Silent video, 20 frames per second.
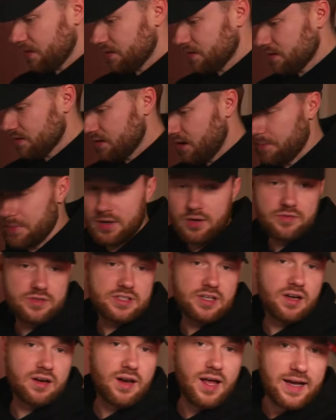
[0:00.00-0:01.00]

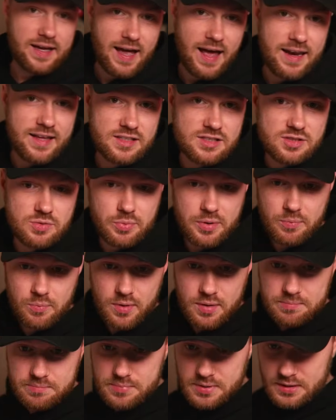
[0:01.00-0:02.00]
Obviously I'd like Alex to win
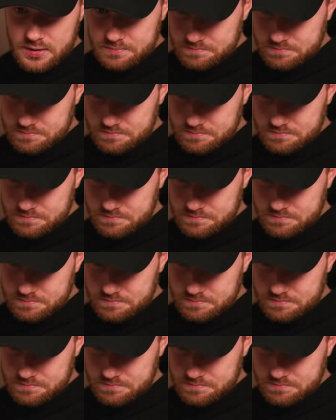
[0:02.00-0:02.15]
one, but